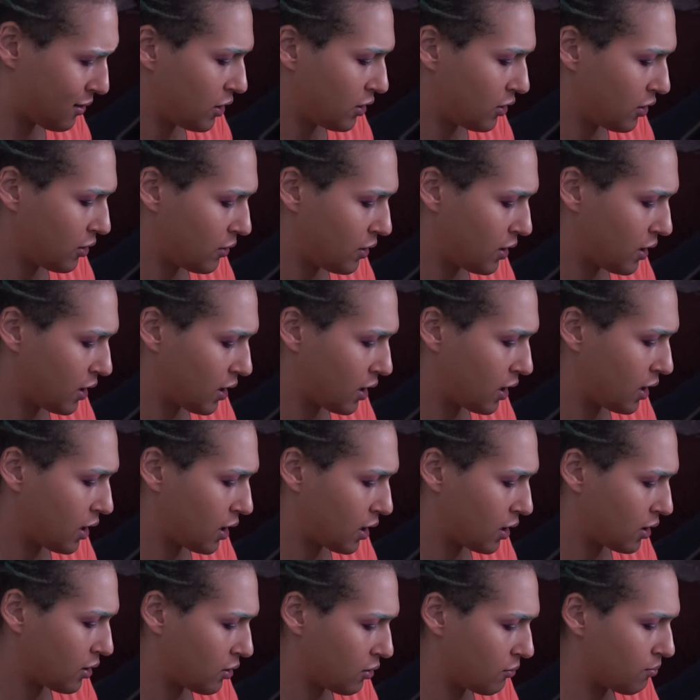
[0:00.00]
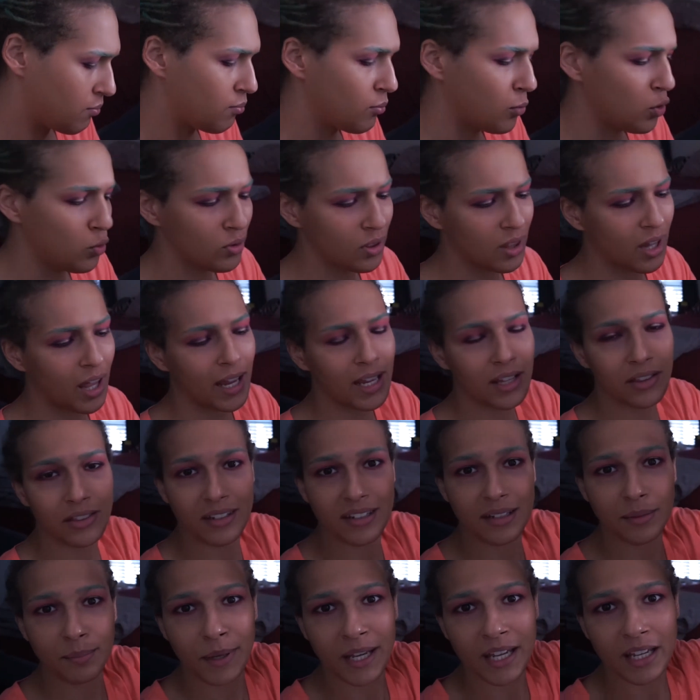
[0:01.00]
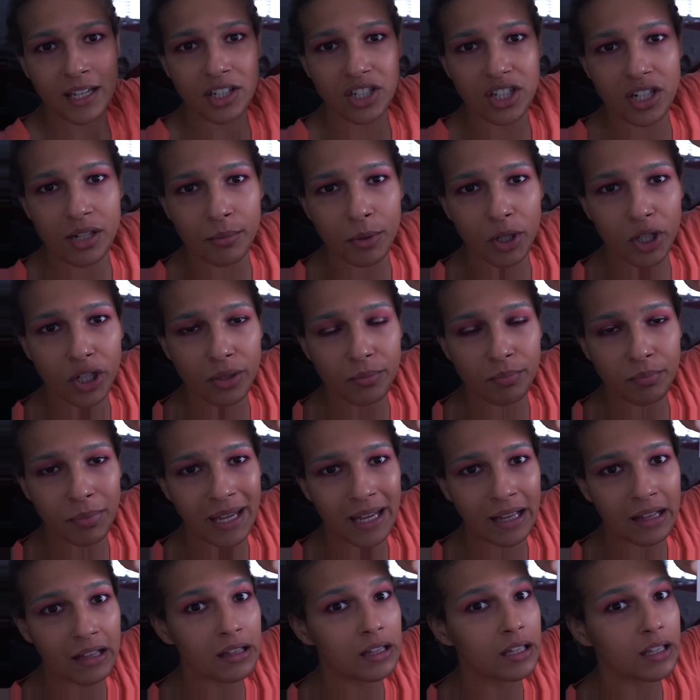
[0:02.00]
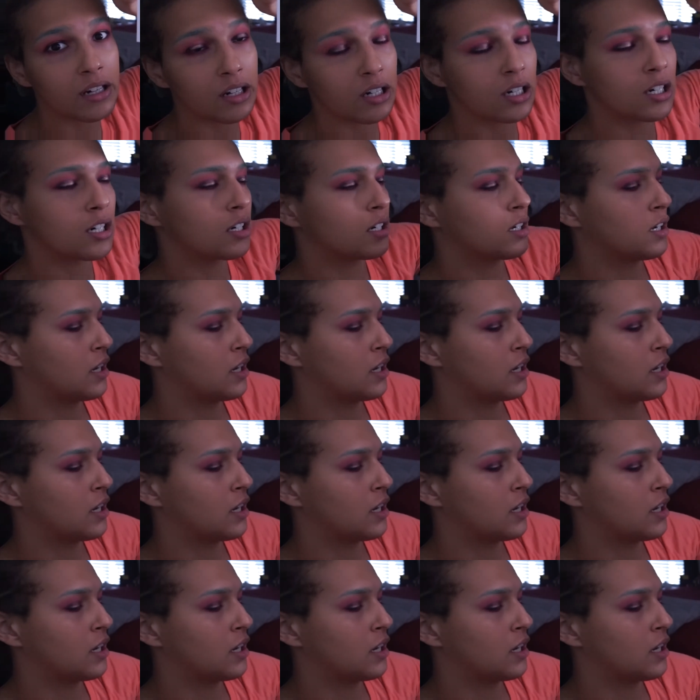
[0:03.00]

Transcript: So I'm taking Moonlight, this pink shimmer, pink glitter,